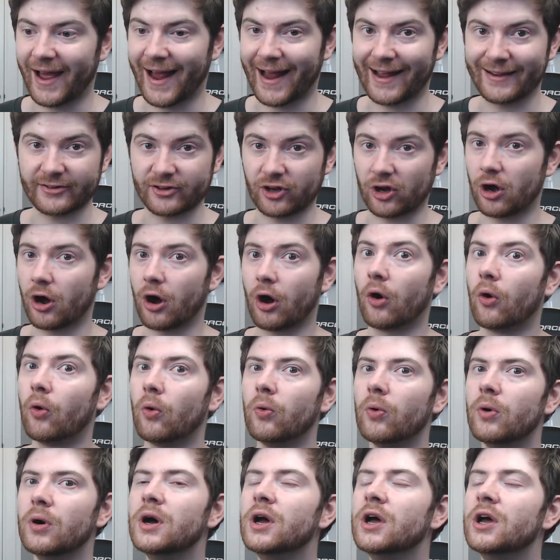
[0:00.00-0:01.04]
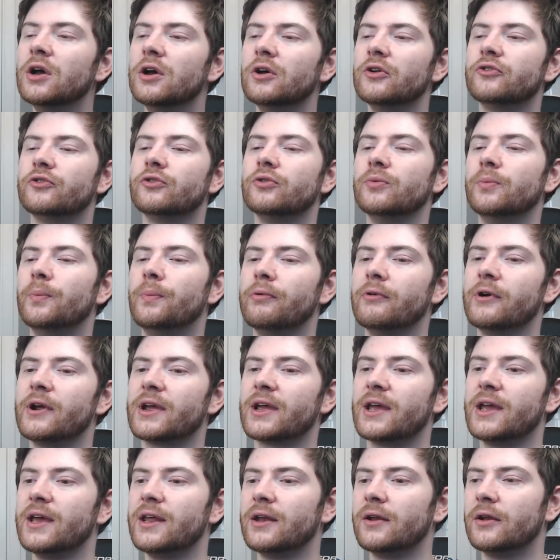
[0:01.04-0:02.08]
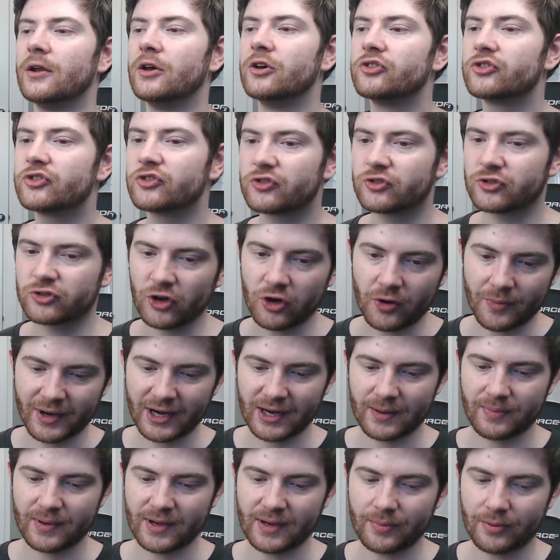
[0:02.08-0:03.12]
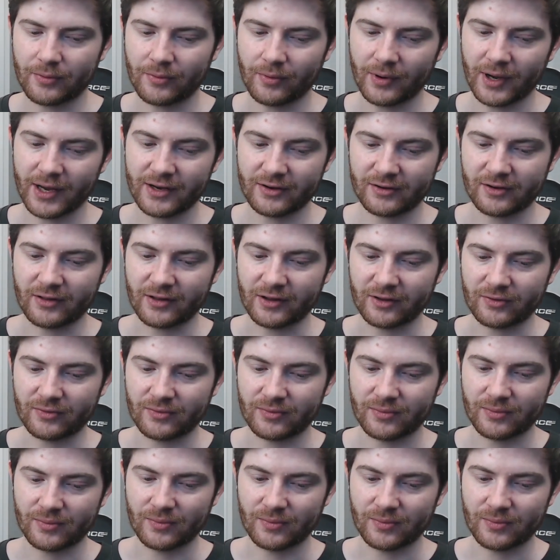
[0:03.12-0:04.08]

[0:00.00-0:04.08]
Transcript: as a whole to bring in so many people into this